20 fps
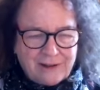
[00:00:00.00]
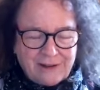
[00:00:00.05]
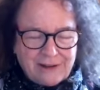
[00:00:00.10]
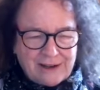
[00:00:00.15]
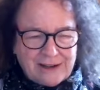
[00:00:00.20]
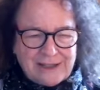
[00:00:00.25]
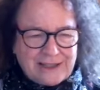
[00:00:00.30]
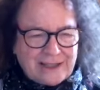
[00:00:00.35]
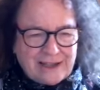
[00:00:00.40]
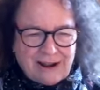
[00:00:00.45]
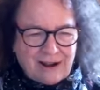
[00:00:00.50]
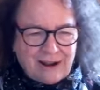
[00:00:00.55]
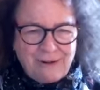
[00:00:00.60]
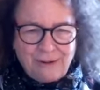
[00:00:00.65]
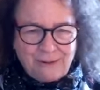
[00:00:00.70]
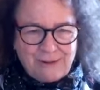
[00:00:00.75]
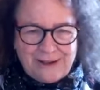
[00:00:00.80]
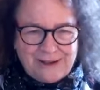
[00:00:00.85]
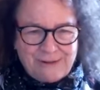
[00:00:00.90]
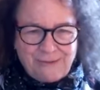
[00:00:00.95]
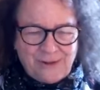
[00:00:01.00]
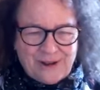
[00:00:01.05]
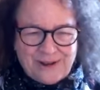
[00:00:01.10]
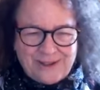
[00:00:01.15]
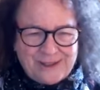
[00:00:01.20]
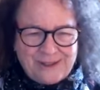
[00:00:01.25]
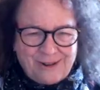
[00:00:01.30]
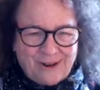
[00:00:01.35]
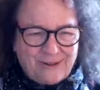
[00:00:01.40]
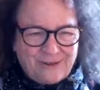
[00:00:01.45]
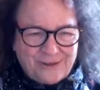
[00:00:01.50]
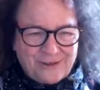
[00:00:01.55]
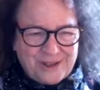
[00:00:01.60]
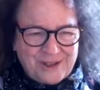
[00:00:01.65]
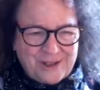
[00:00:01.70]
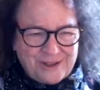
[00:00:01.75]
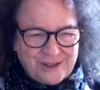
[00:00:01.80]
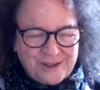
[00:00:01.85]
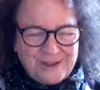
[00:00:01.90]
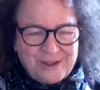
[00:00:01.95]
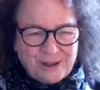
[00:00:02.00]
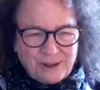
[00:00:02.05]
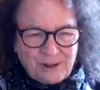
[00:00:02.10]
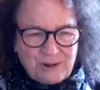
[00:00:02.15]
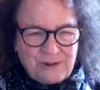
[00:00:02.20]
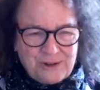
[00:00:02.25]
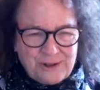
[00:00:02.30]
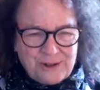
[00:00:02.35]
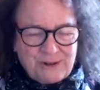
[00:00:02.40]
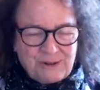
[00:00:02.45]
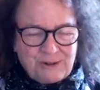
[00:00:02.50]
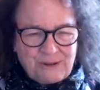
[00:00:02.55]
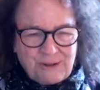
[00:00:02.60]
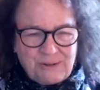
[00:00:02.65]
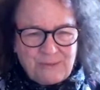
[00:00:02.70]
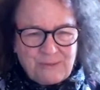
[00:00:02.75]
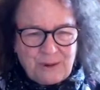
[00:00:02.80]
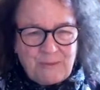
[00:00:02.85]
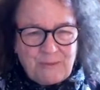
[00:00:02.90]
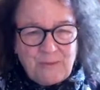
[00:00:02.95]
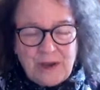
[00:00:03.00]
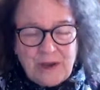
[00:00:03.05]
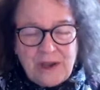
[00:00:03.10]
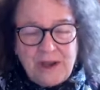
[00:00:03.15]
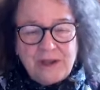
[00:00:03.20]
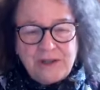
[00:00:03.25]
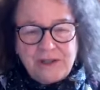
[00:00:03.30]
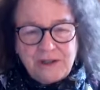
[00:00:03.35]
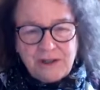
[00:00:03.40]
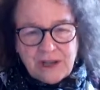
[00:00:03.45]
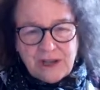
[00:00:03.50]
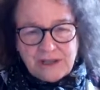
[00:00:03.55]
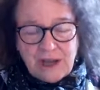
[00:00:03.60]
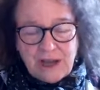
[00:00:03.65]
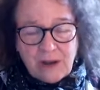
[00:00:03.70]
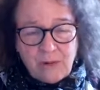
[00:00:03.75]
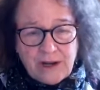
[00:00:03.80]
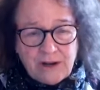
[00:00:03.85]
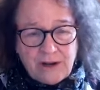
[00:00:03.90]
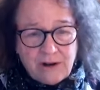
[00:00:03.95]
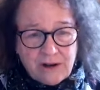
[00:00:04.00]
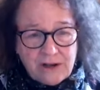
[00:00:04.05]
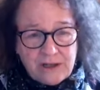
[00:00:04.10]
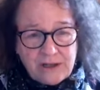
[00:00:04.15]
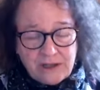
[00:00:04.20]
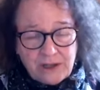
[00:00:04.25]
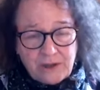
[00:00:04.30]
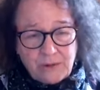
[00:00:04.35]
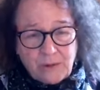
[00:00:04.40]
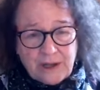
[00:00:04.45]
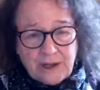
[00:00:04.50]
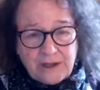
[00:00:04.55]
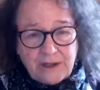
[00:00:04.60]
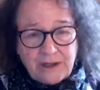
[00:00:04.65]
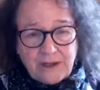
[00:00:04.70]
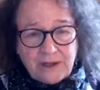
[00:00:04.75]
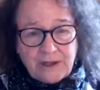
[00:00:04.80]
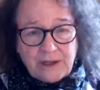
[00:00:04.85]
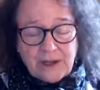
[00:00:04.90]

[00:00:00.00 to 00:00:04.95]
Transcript: And I said, I don't need a fancy office. I need to learn geothermal. So that's how I got into it.